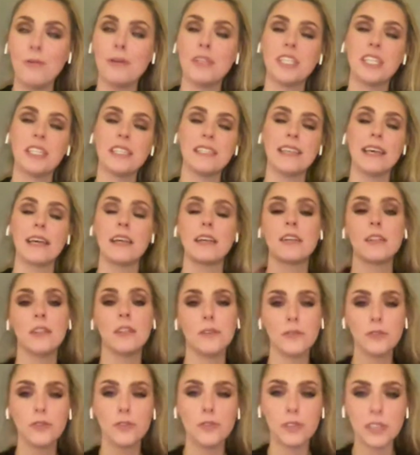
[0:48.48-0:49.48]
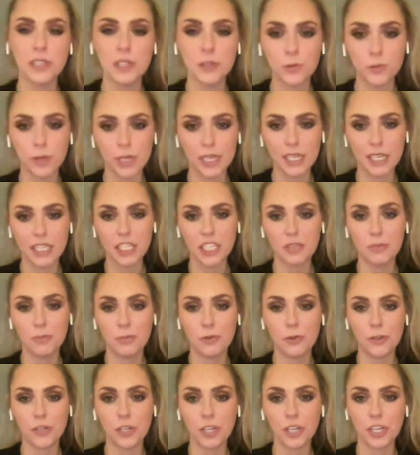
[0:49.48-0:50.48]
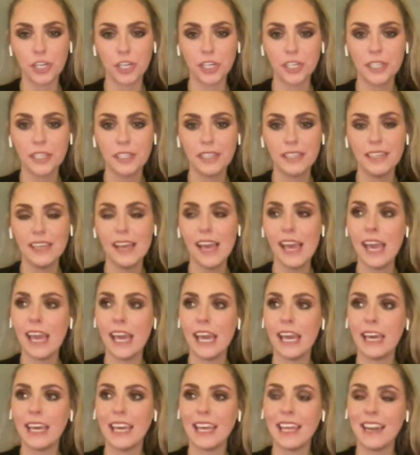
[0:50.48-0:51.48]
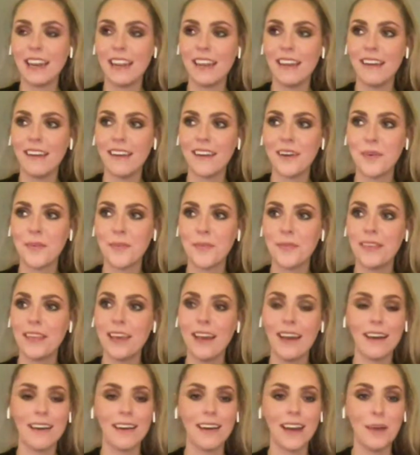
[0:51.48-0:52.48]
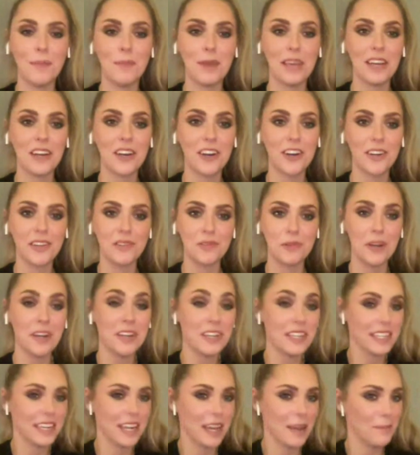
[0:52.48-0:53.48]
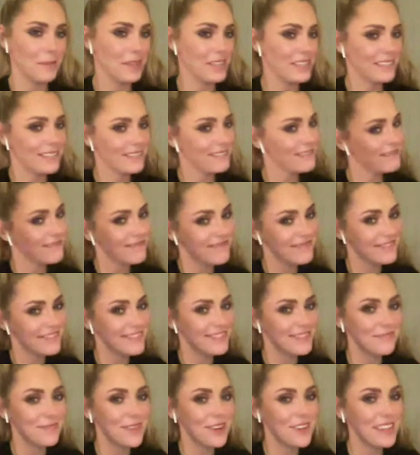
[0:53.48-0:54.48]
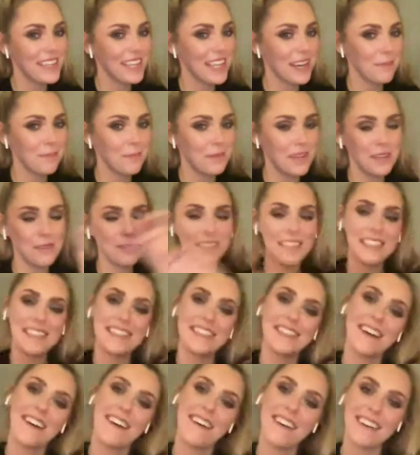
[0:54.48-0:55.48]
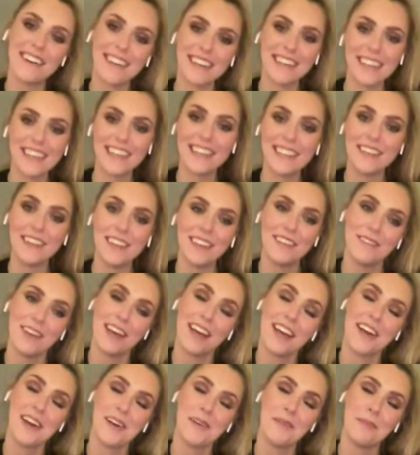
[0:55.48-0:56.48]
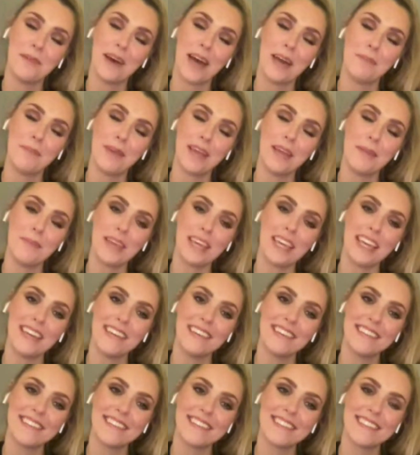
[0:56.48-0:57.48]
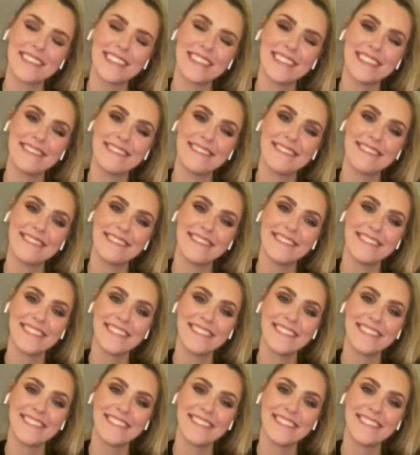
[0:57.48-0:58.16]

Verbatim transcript: which is like close to the Swedish border. And yeah, I make hard rock, and I'm in Melodi Grand Prix with the song Bad Baby. Ooh.